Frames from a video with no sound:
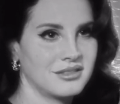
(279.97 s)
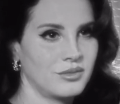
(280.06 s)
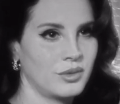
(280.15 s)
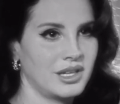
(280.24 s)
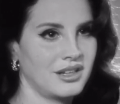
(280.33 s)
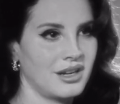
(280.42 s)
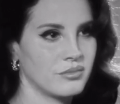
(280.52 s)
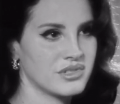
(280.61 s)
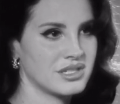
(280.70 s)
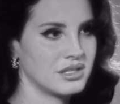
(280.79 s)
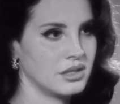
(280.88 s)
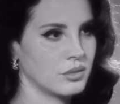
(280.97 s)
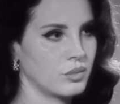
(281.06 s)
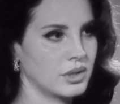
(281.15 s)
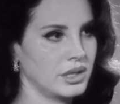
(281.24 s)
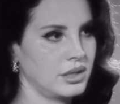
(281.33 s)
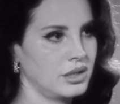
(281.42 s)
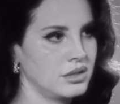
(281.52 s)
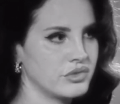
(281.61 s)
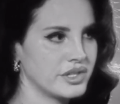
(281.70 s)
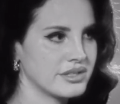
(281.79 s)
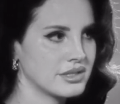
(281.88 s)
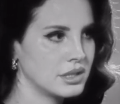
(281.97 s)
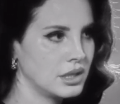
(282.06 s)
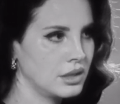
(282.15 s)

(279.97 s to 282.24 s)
when it comes to your work, you just,